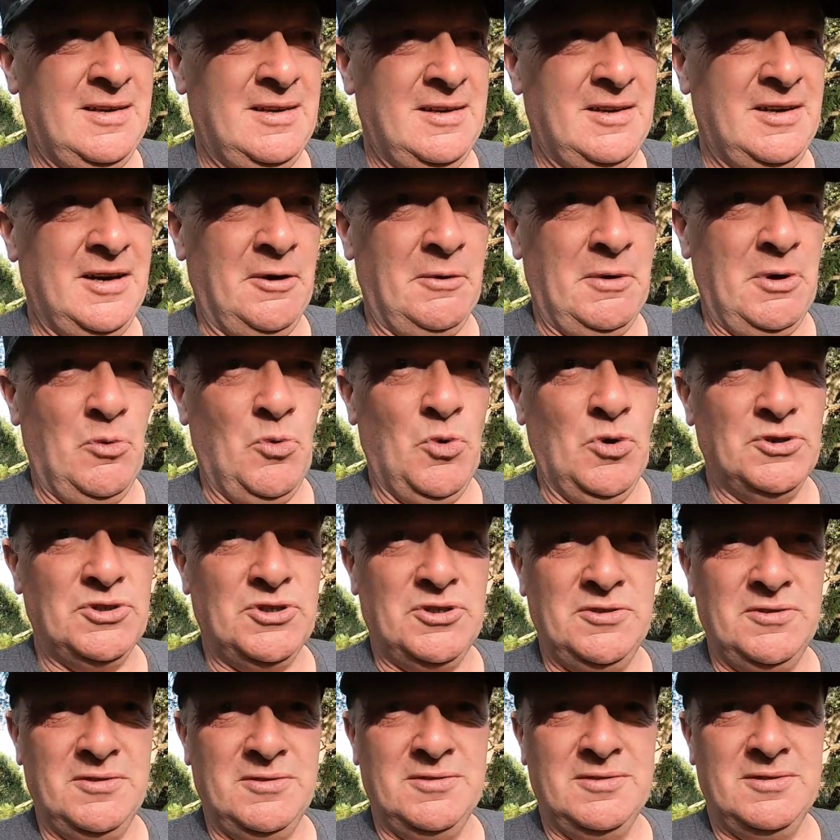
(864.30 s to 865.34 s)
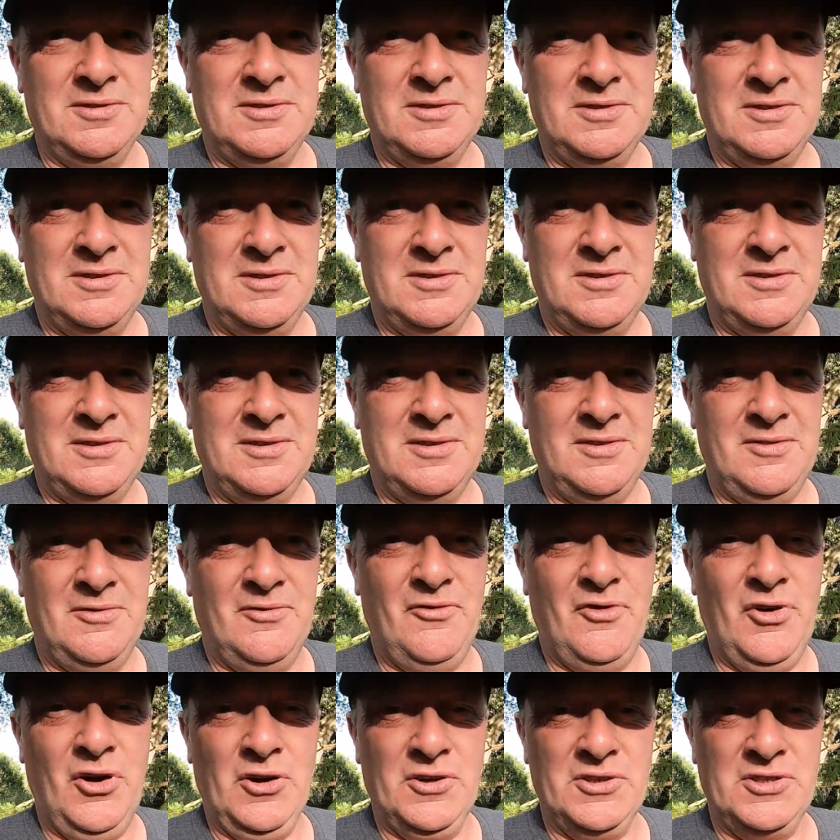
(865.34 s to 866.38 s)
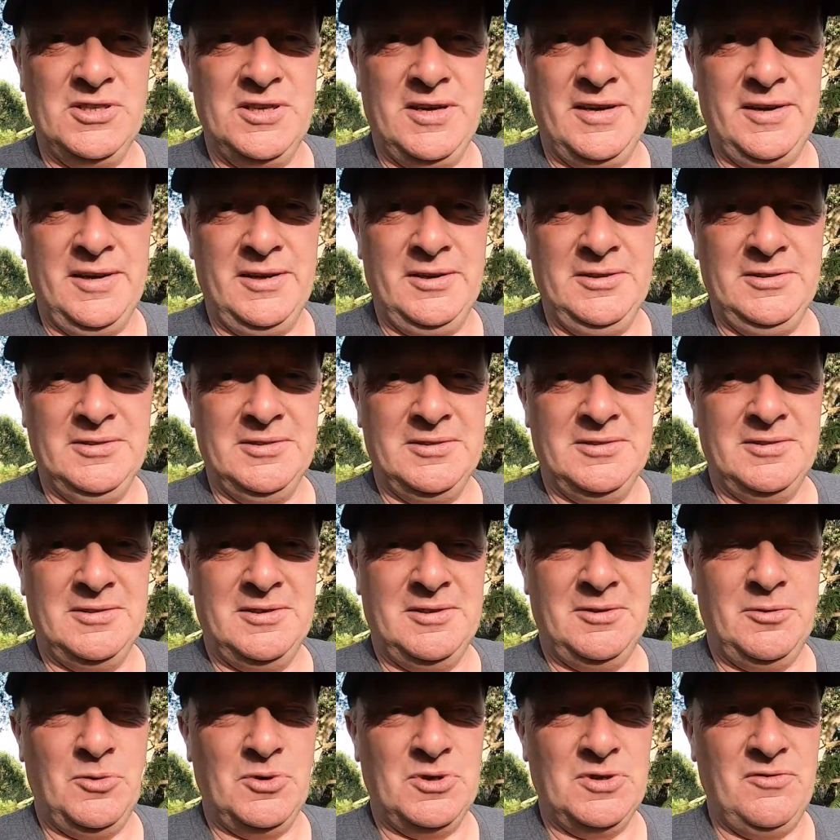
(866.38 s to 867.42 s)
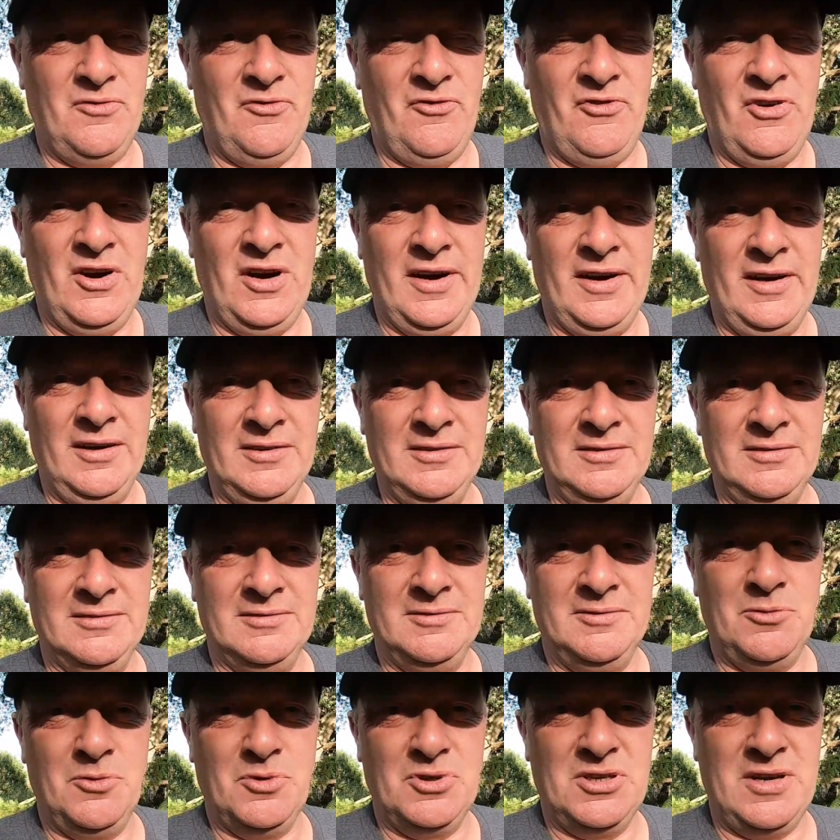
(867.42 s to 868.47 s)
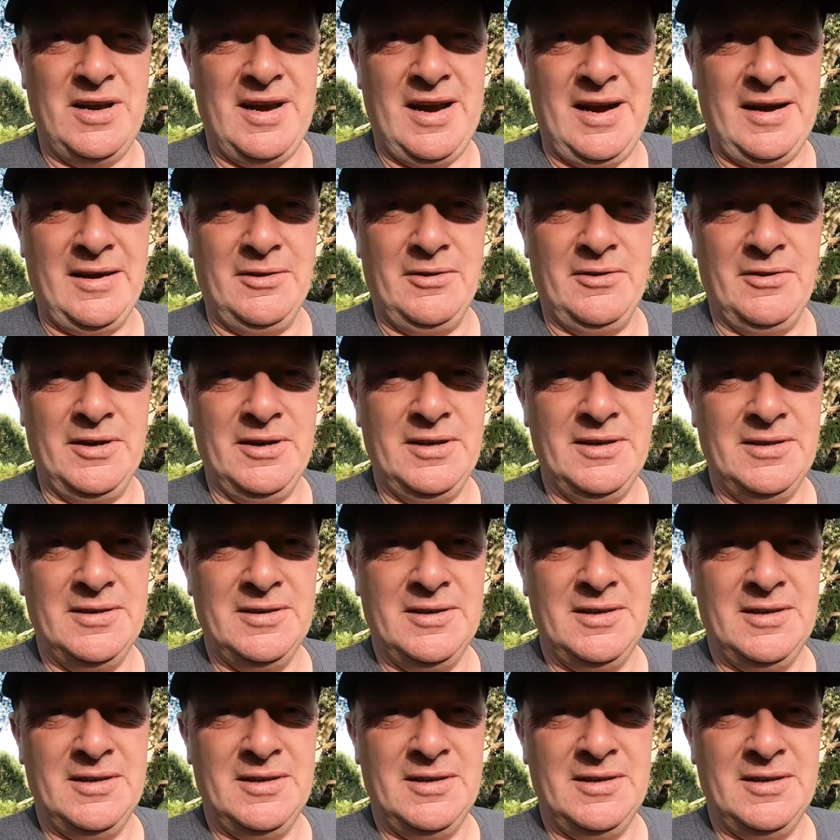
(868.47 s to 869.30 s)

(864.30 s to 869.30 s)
Now, he wasn't volatile, he wasn't violent, he wasn't angry.